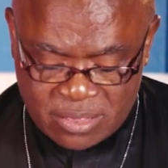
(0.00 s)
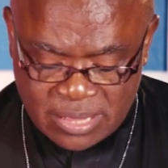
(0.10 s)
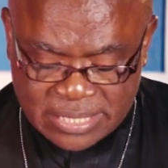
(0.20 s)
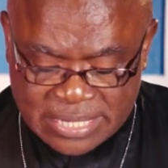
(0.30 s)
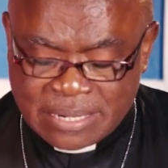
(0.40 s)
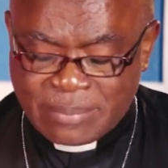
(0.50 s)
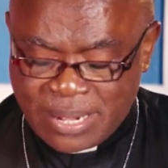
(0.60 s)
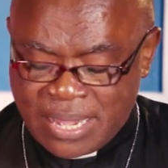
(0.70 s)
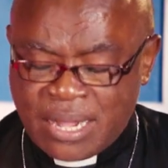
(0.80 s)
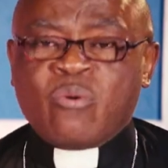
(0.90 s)
that
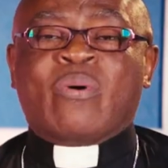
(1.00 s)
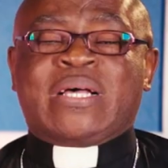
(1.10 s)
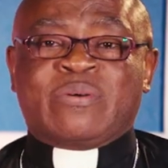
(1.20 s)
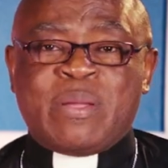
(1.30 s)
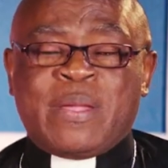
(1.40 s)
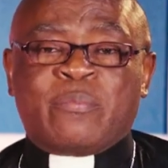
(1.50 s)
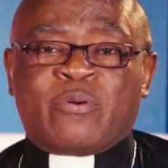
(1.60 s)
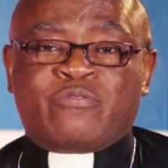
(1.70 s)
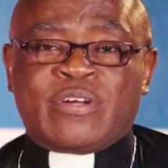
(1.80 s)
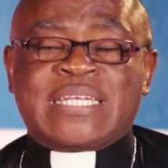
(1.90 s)
Jeremiah was a weeping
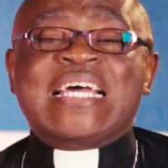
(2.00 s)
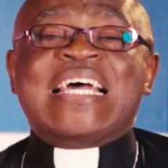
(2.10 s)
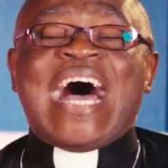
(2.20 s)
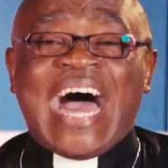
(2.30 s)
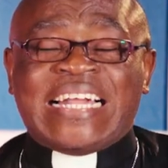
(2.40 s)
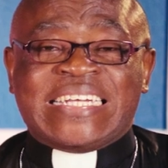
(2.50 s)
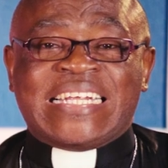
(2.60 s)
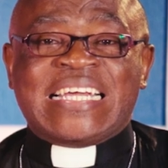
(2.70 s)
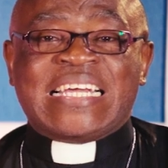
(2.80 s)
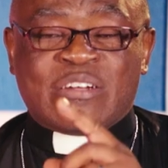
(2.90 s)
prophet and
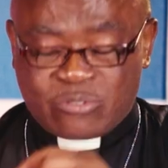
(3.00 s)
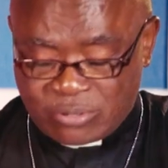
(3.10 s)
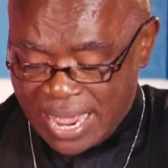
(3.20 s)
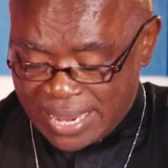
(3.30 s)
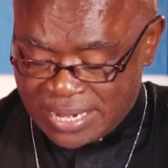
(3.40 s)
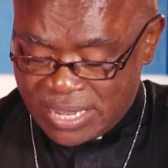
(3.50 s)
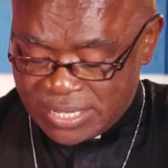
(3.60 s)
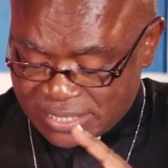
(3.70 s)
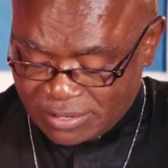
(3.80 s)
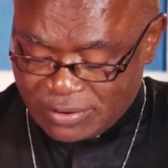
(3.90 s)
he cried
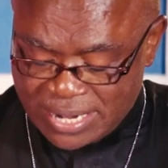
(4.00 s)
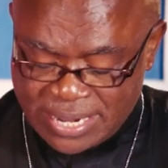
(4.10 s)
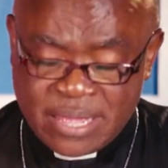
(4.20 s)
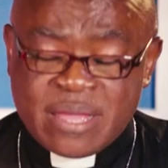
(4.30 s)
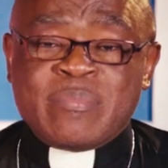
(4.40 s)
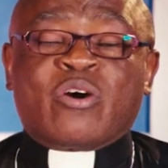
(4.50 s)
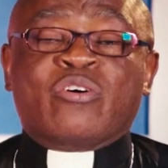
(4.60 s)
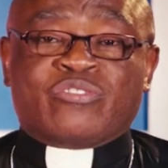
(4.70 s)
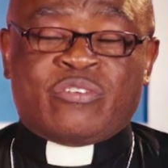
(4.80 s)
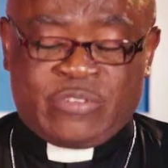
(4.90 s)
severally
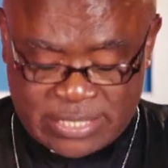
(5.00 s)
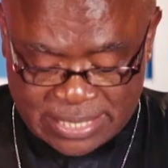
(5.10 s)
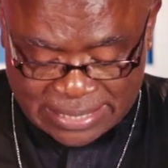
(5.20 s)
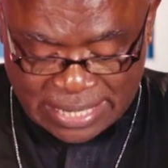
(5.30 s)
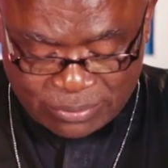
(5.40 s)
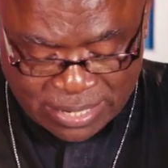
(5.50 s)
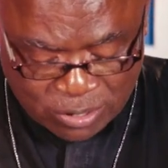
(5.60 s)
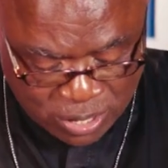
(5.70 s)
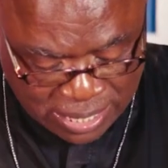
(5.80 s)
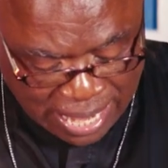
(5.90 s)
because of the things that were
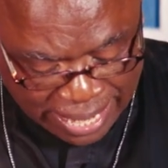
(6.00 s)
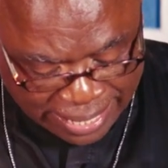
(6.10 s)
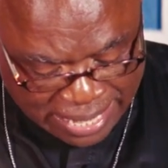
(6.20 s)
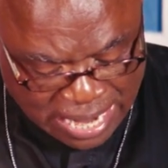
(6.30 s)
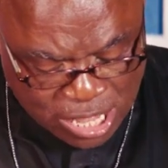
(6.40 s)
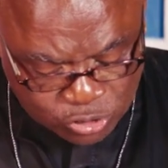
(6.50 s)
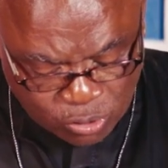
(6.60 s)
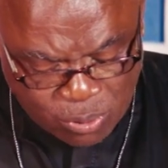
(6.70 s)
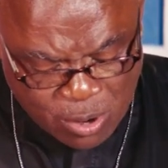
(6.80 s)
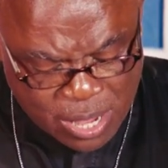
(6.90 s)
going ahead.
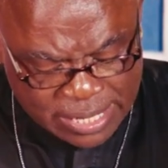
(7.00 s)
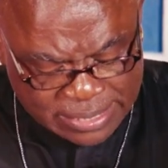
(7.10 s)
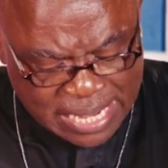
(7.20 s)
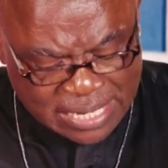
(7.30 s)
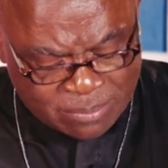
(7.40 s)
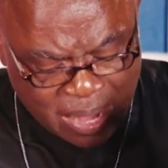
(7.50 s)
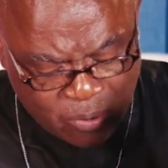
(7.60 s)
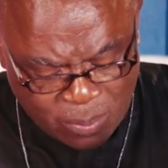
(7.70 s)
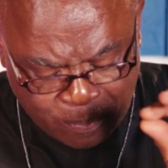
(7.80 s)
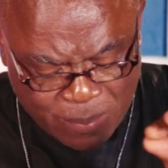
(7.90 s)
So he says,
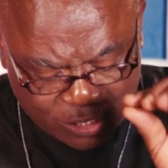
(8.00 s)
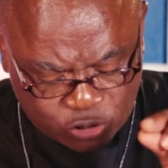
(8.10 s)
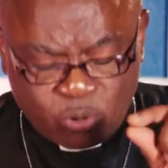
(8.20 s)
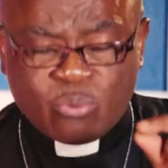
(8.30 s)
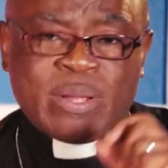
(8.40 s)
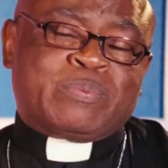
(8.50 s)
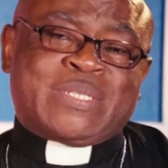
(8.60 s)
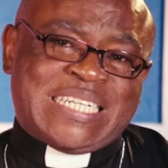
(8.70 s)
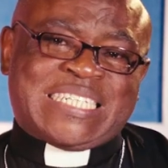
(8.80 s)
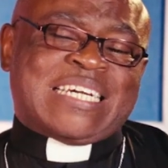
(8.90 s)
my soul weeps
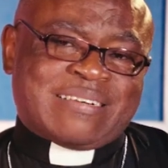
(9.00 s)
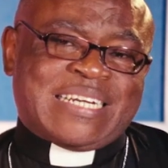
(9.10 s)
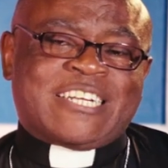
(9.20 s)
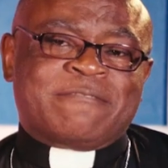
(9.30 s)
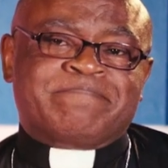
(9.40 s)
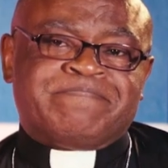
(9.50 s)
in secret.